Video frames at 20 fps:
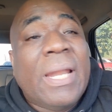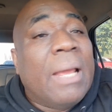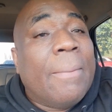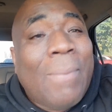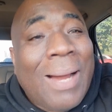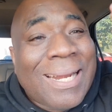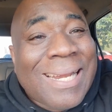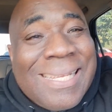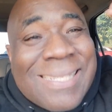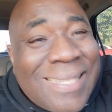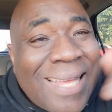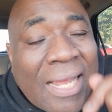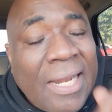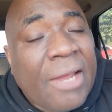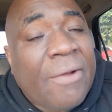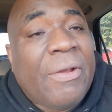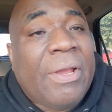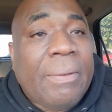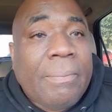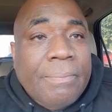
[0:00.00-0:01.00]
them man the
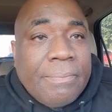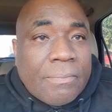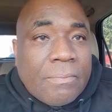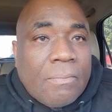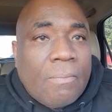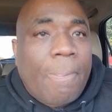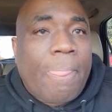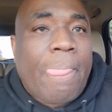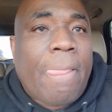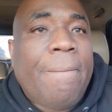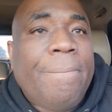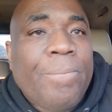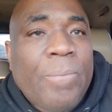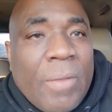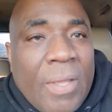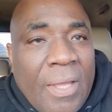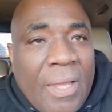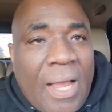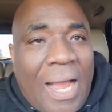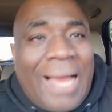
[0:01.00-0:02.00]
salary.
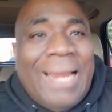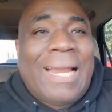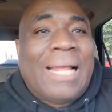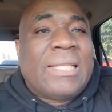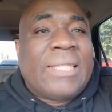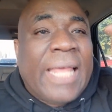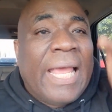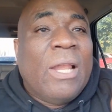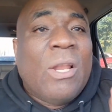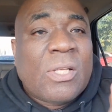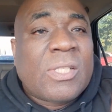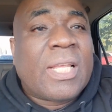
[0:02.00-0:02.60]
And I tell you,